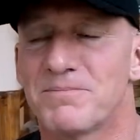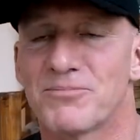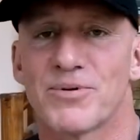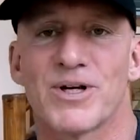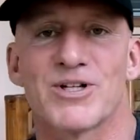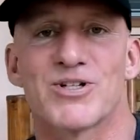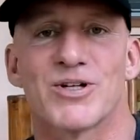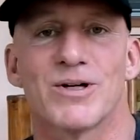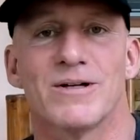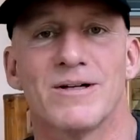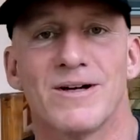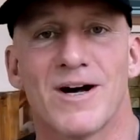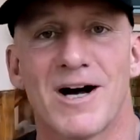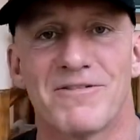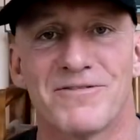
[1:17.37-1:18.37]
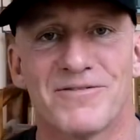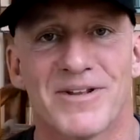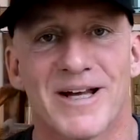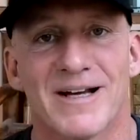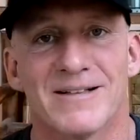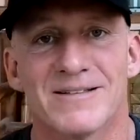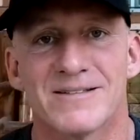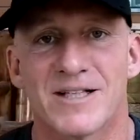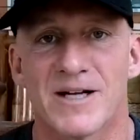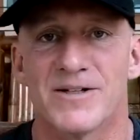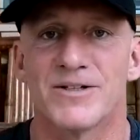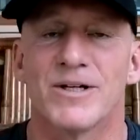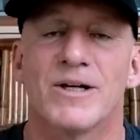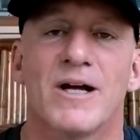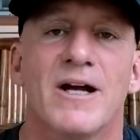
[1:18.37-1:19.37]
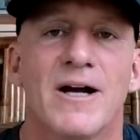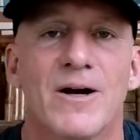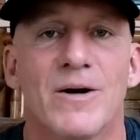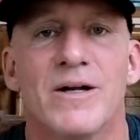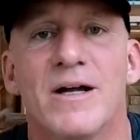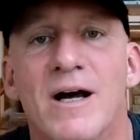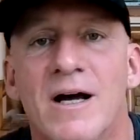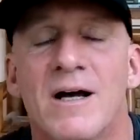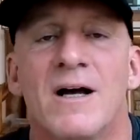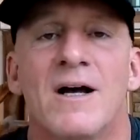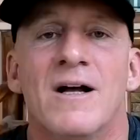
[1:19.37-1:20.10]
pressure off of that tender area.